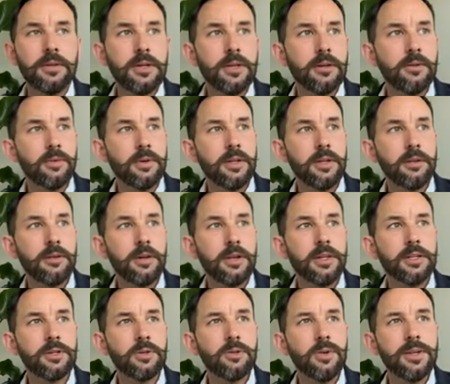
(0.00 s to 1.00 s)
And
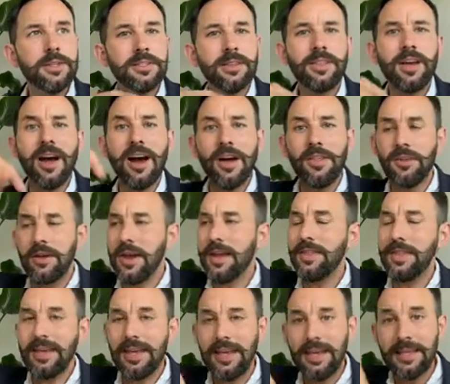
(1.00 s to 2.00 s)
it's always at the other end,
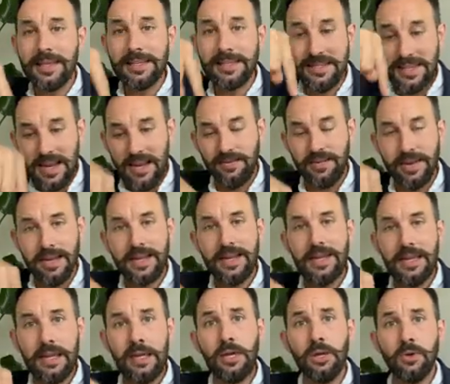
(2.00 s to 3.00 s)
the kink is never near
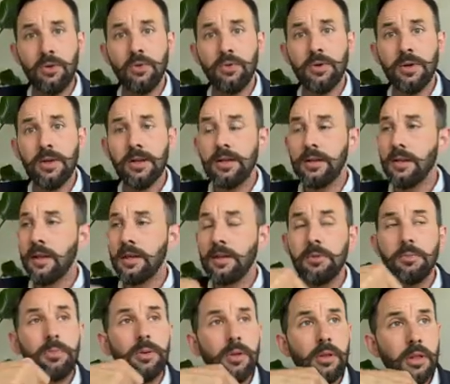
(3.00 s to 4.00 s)
you. Like you
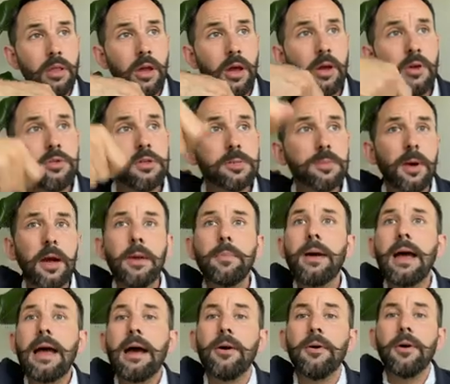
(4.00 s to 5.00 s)
pull the hose pipe
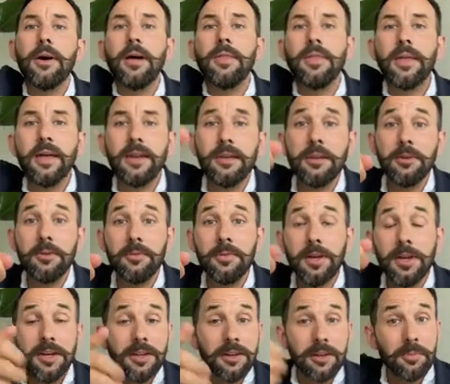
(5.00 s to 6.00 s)
out and then you
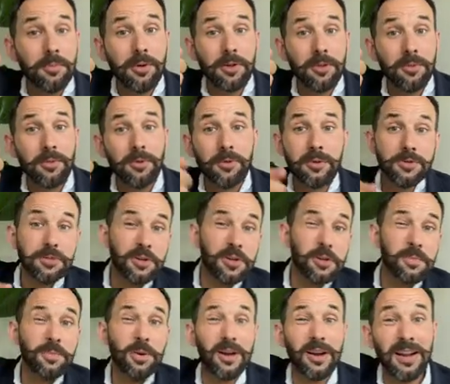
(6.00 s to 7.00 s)
put the water on, you
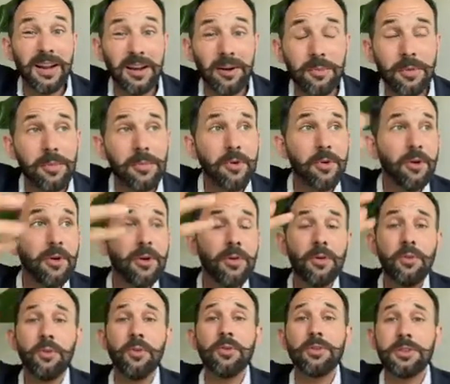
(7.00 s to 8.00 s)
pull it a little bit more, the
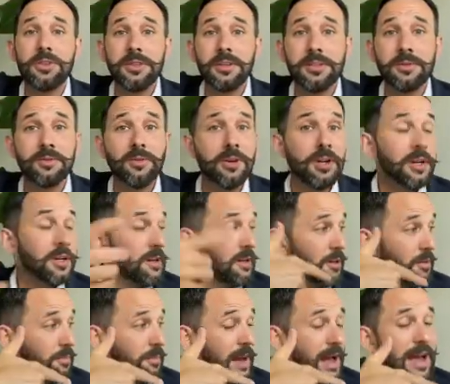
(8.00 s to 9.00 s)
water doesn't work, you
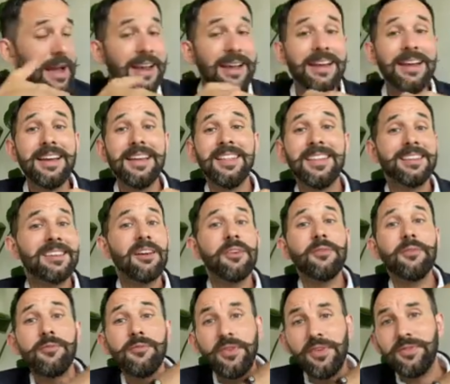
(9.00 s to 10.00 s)
look back, there's like
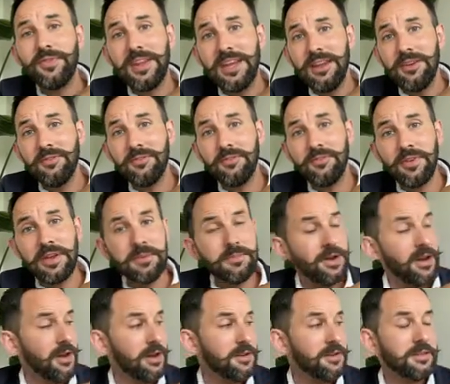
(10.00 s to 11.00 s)
15 feet
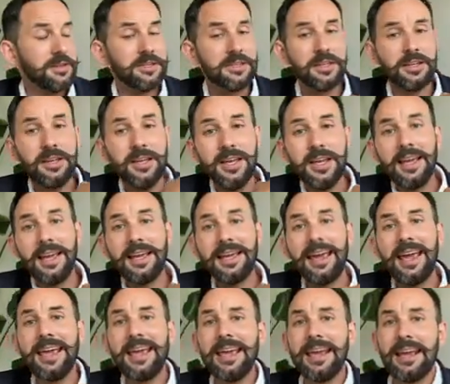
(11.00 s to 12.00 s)
behind you, there's a
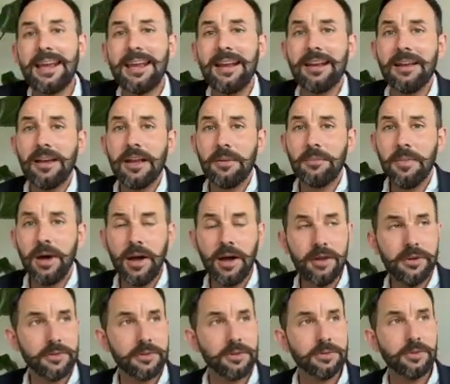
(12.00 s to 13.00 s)
kink in it like a
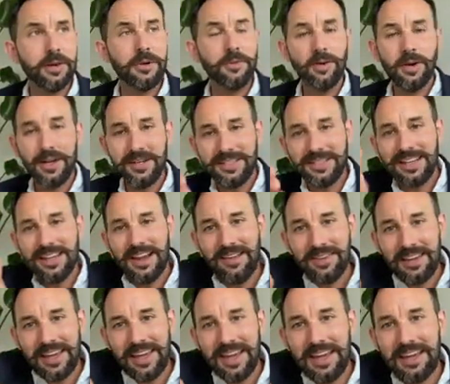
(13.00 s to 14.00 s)
miles away. Why does it never
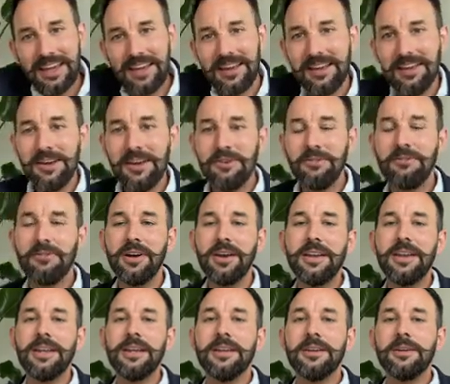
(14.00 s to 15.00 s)
kink right
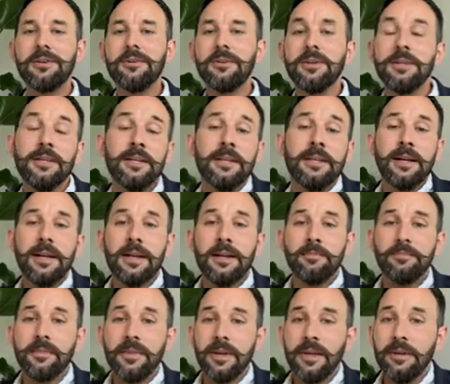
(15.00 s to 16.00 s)
near you?
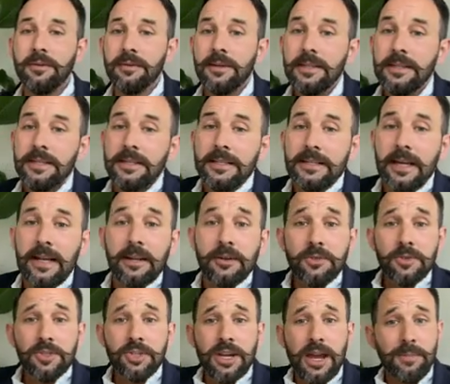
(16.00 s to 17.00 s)
Anyway, hello
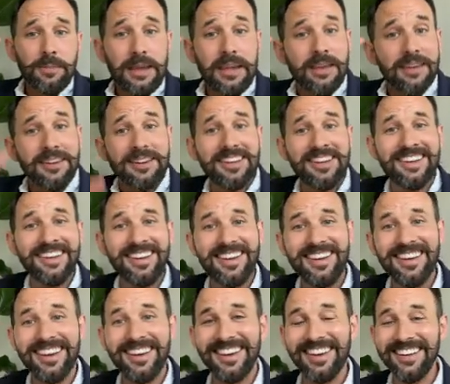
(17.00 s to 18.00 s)
Jammy.
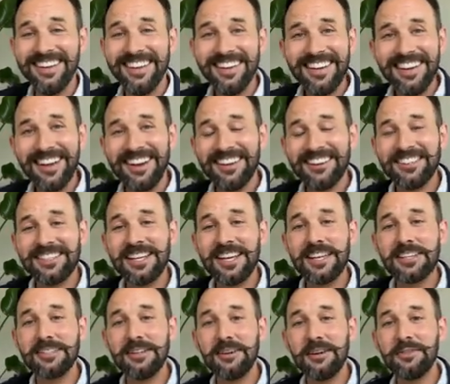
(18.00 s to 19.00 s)
Hello
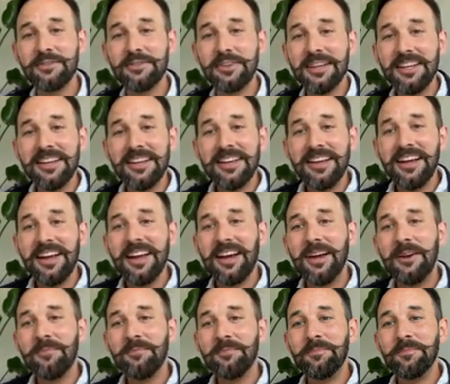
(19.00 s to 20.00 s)
TS Life.
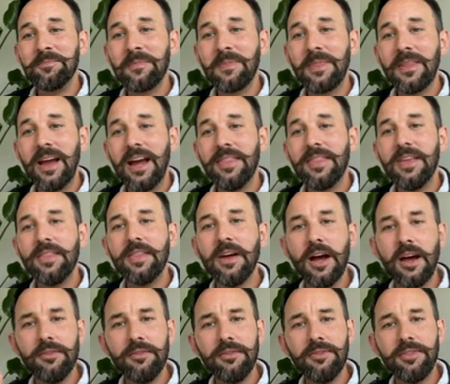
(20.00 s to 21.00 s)
And then the
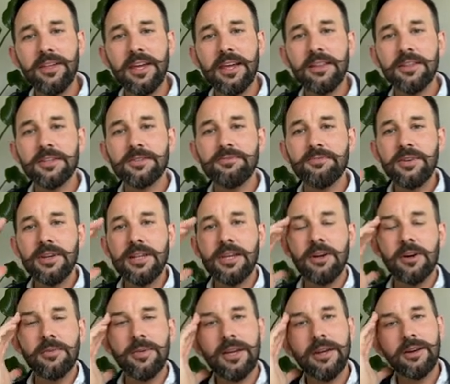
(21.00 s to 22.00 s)
other thing that's really
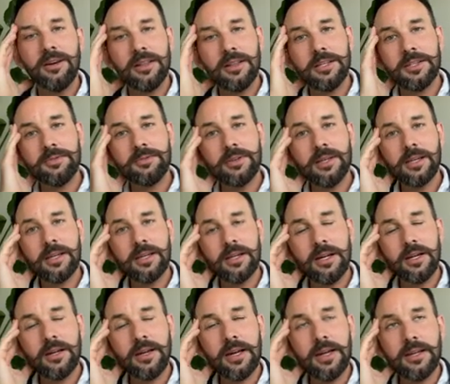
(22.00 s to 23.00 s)
got me going this week,
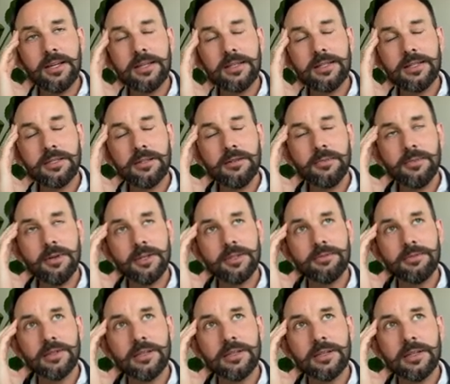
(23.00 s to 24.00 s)
and I had it so much
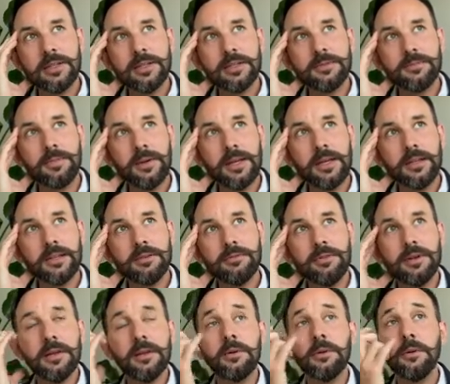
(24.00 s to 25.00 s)
recently, it's beginning to
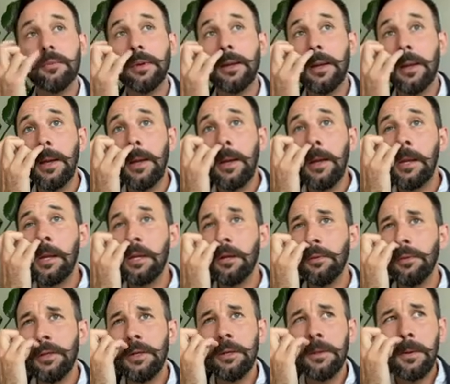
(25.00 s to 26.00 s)
really annoy me.
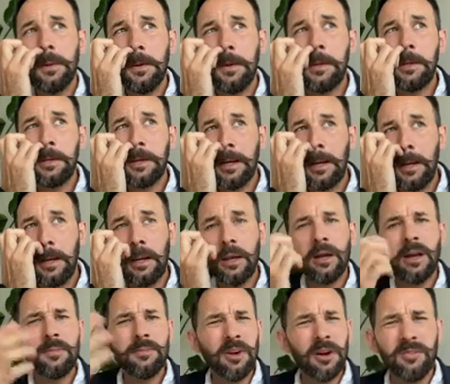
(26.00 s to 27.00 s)
When you can't, like
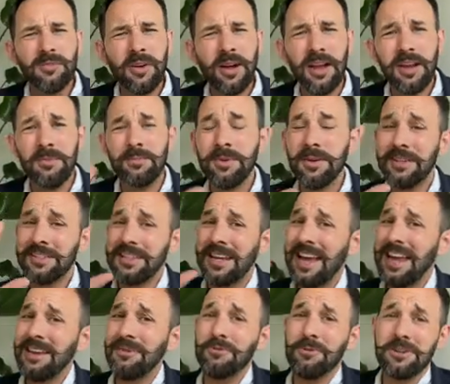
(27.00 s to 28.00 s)
I'm not a violent person, I
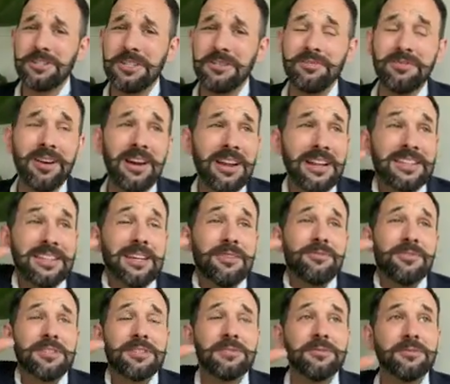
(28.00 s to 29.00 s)
hate watching violence, hate
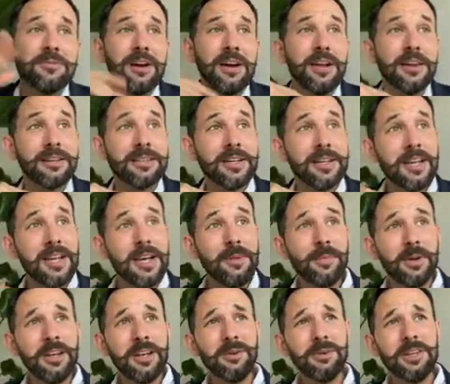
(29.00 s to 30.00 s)
physical violence,
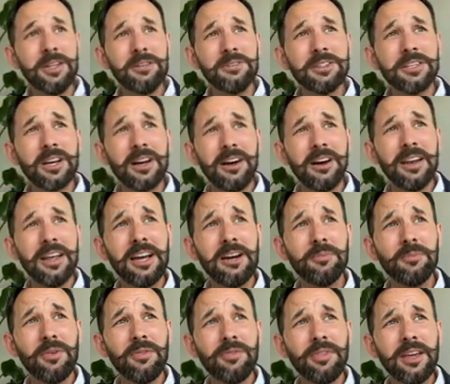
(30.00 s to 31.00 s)
but when you just can't help
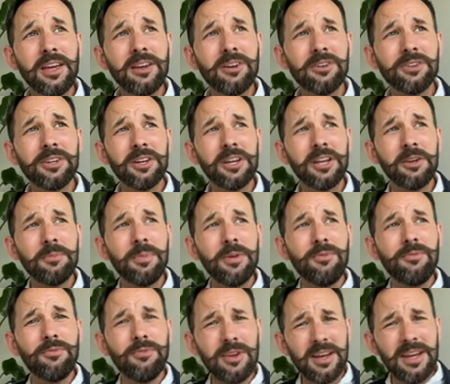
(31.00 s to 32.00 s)
but think, gosh, I could be
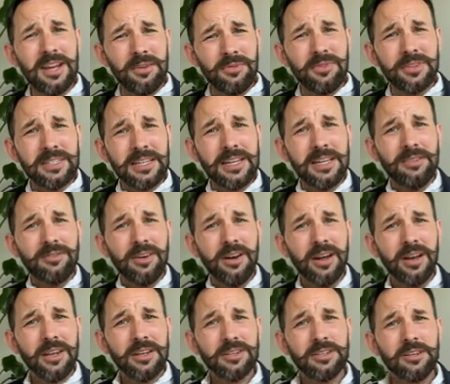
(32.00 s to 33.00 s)
really physically
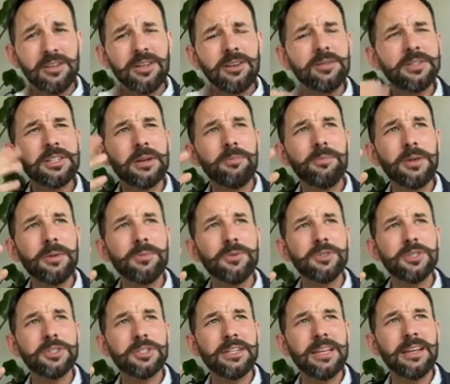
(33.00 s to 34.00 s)
violent to you. Some people
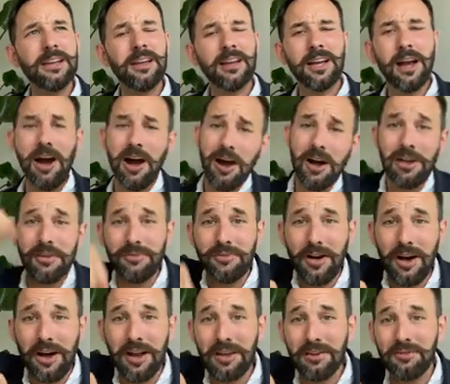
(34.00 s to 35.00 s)
just need like a high
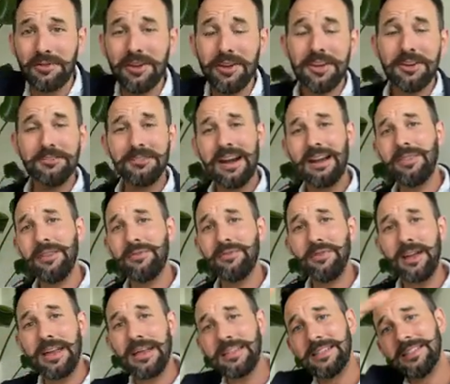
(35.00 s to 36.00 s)
five around the
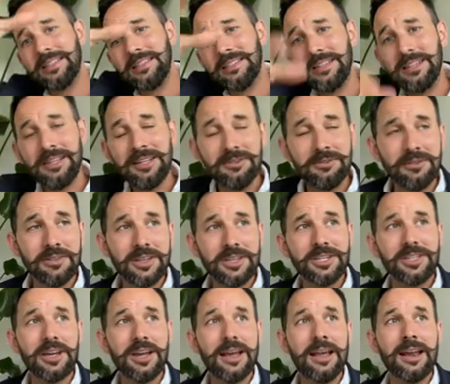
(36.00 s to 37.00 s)
face with a
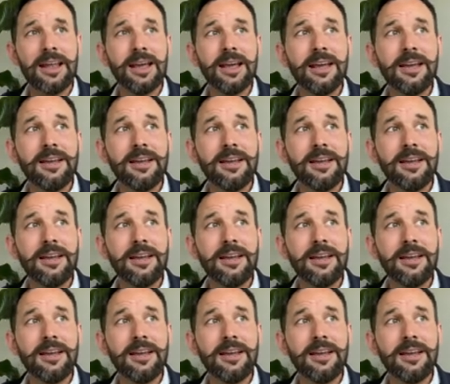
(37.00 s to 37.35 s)
chair leg.